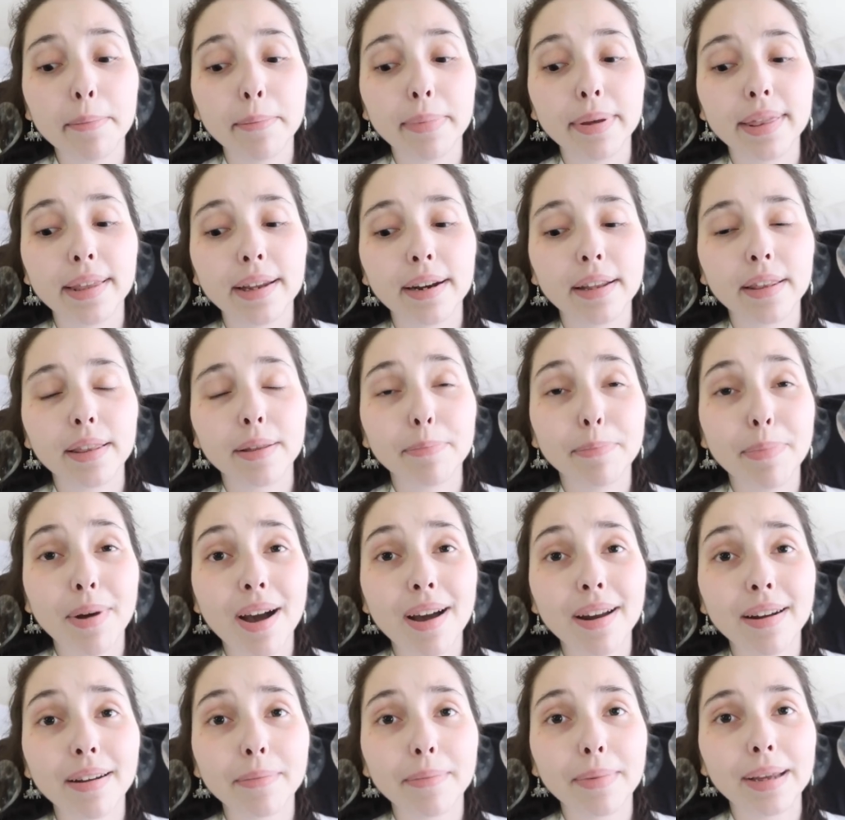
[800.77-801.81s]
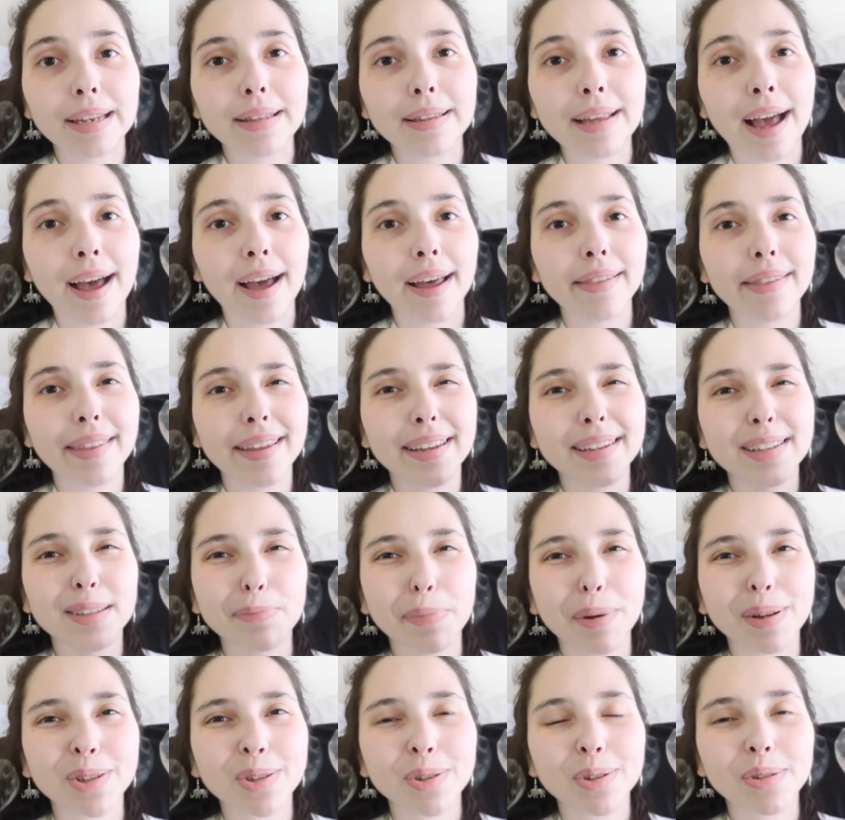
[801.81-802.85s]
but then at the bottom it had like a
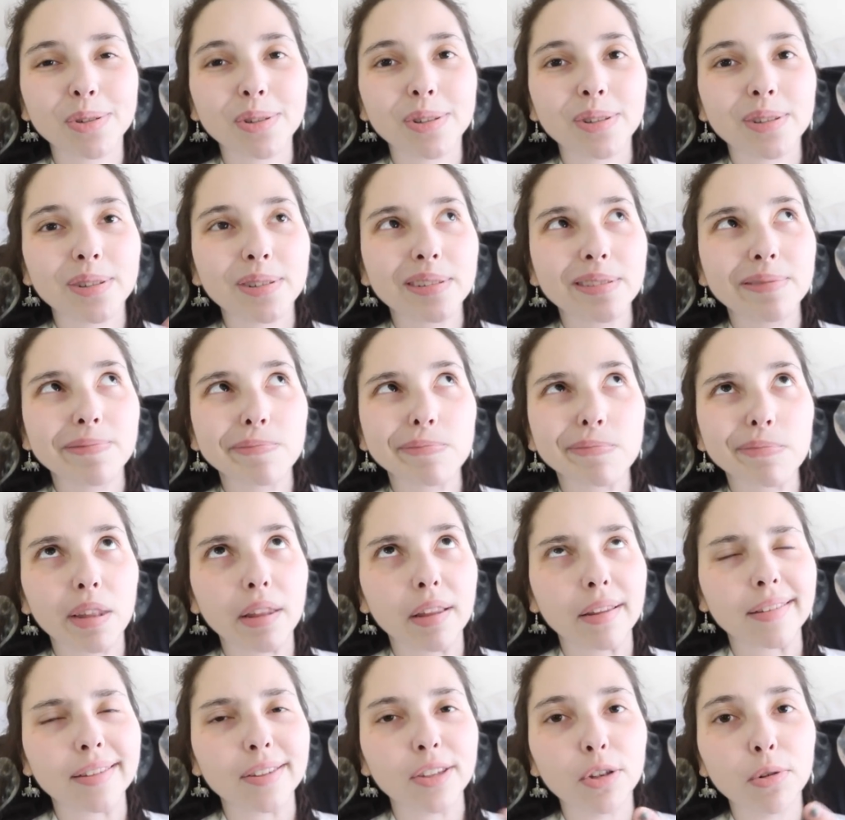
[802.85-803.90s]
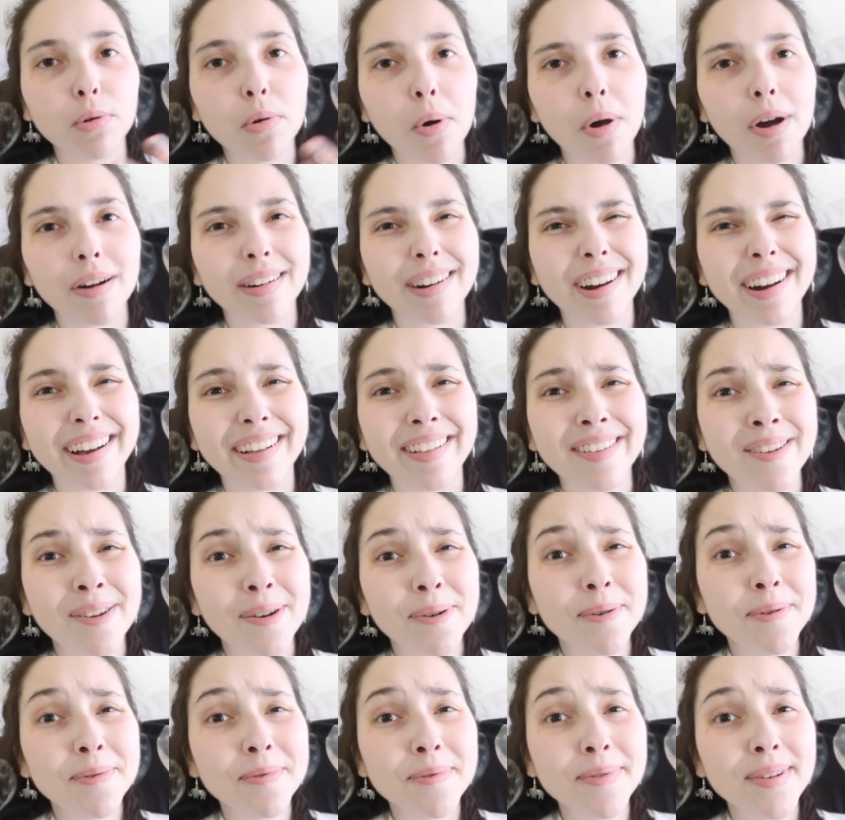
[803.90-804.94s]
special U R L
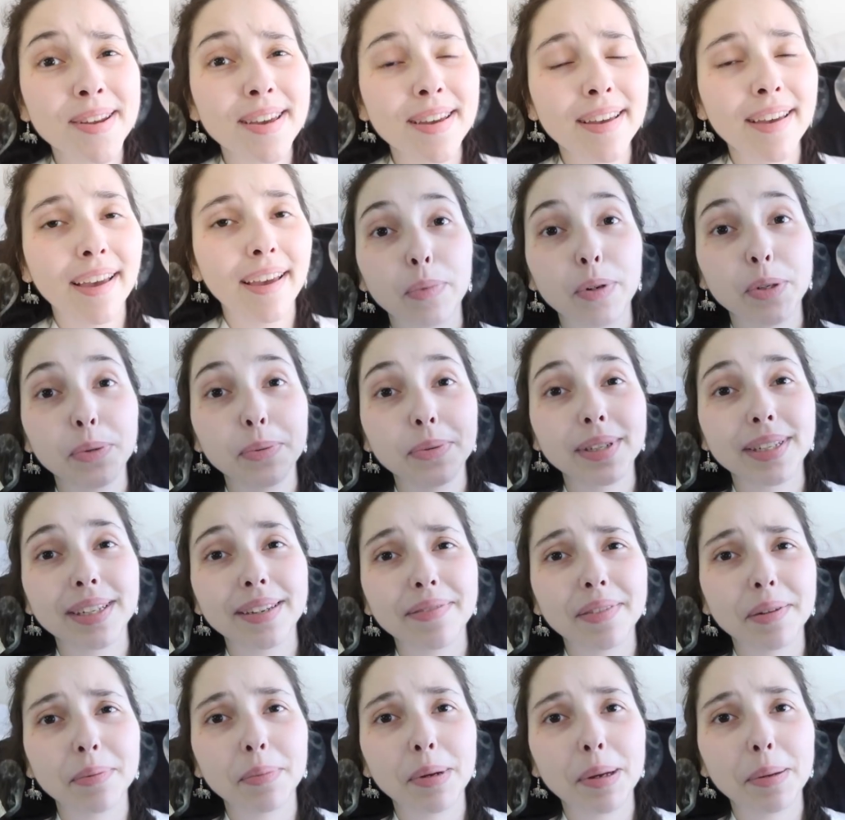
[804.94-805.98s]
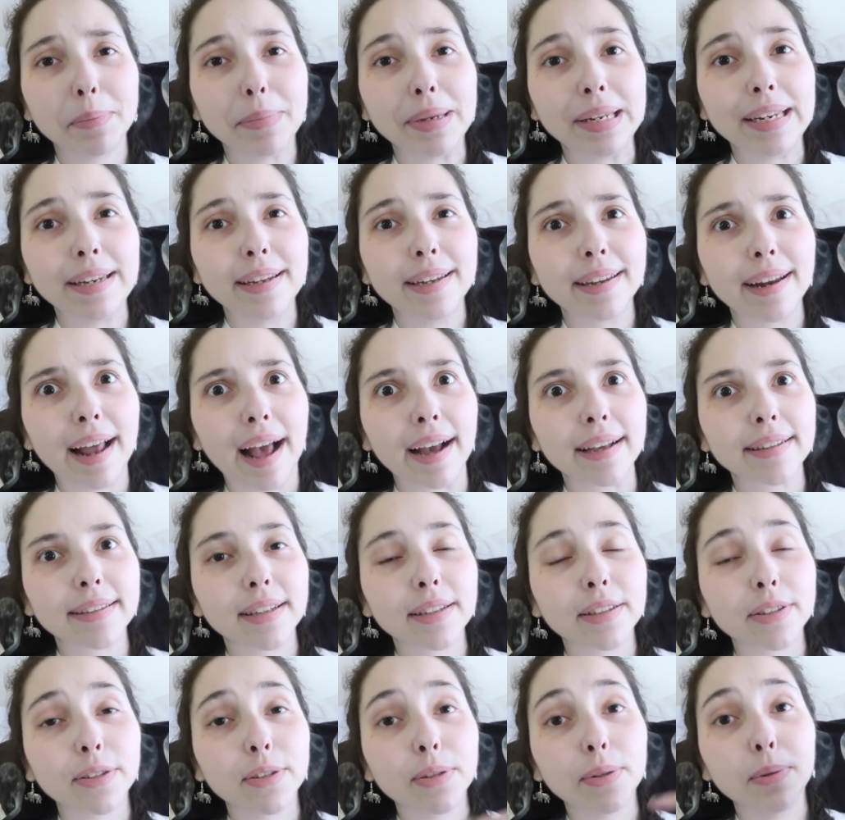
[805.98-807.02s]
code, which will give them immediate
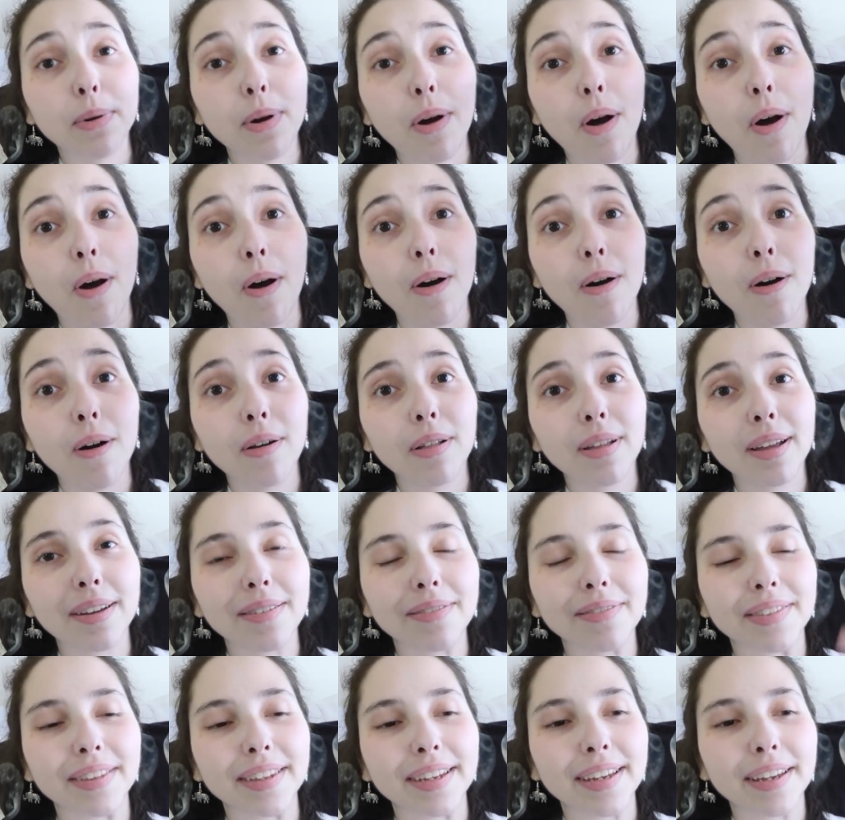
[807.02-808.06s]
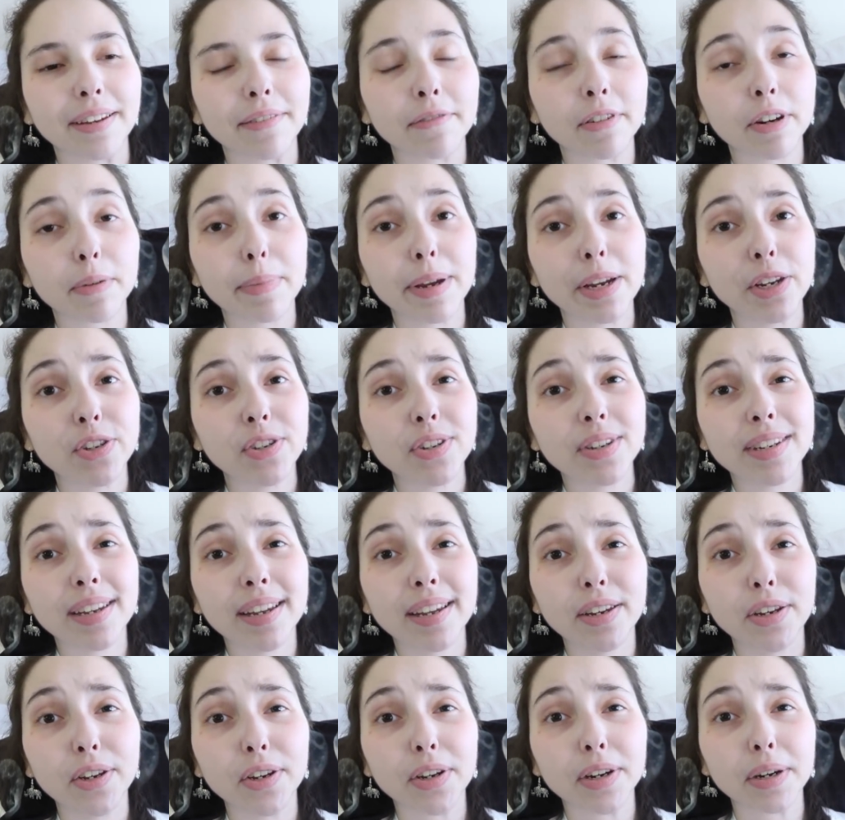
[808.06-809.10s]
access to all of the information
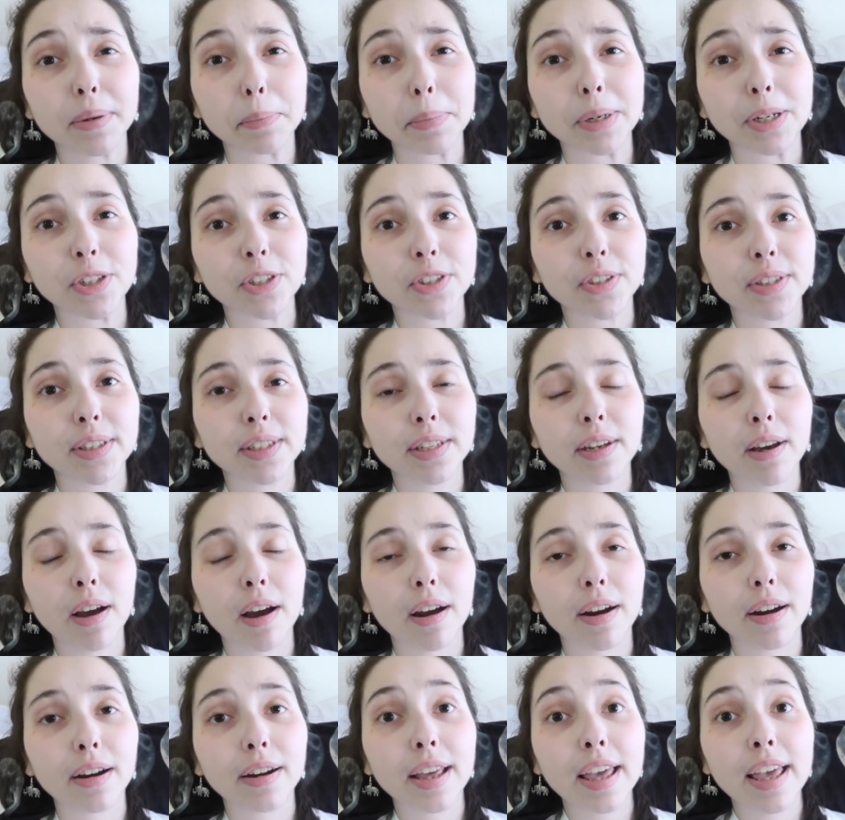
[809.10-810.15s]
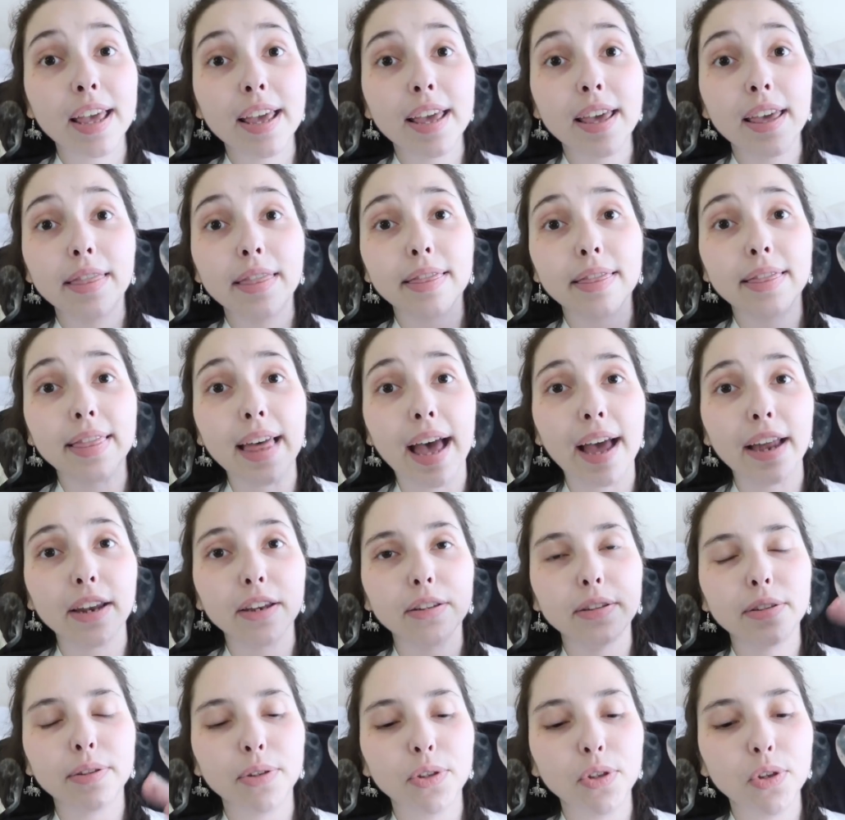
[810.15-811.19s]
in your emergency card that
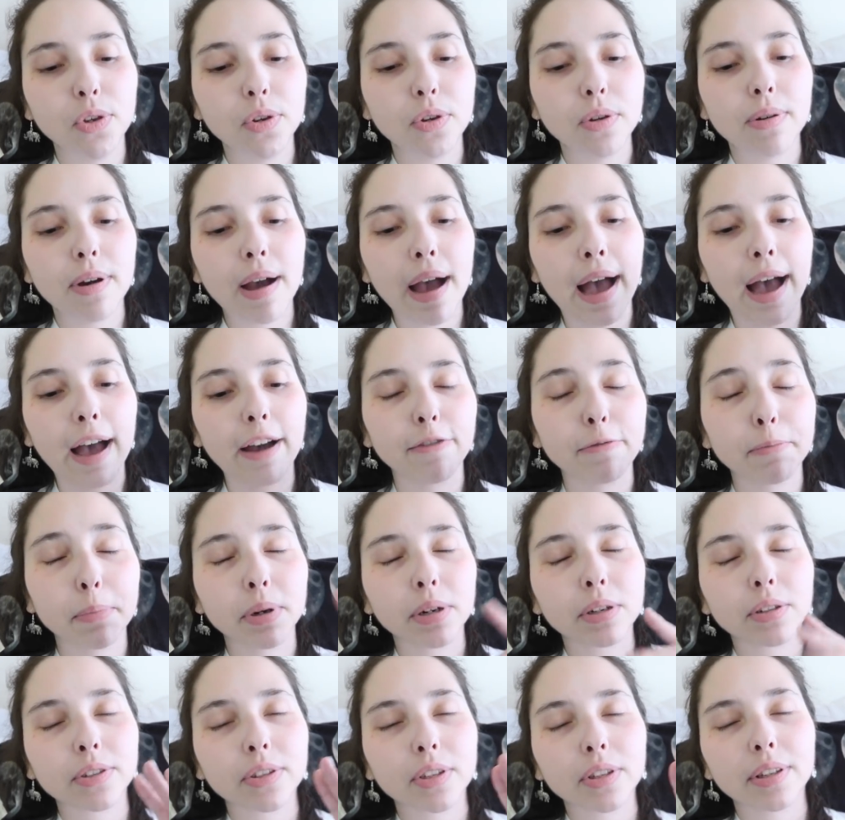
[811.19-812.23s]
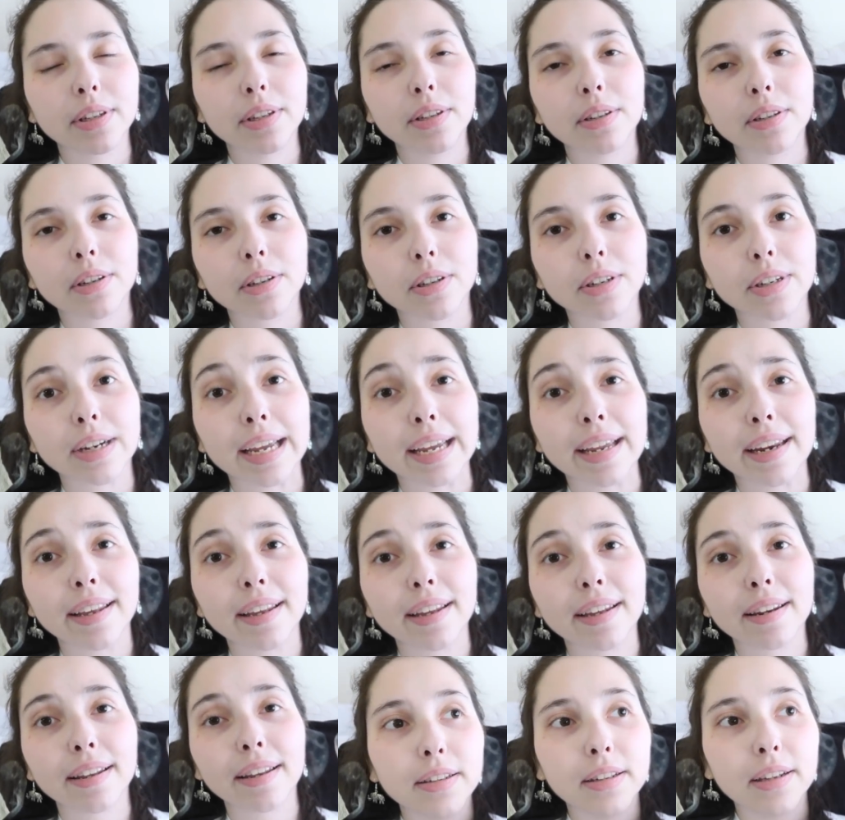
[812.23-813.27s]
you have personally
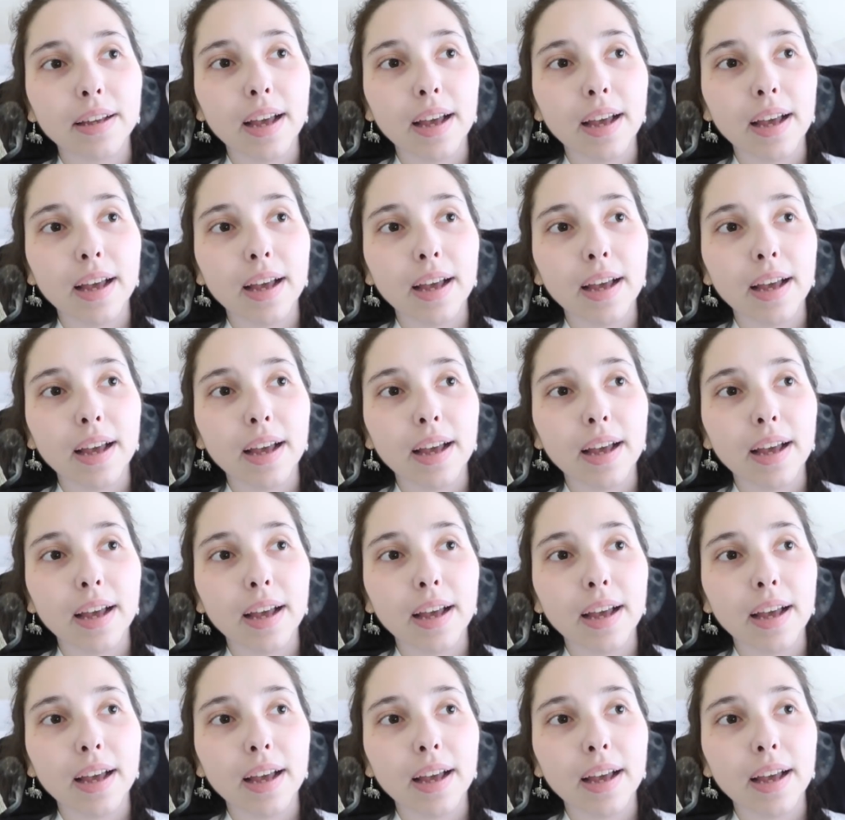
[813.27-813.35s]
curated.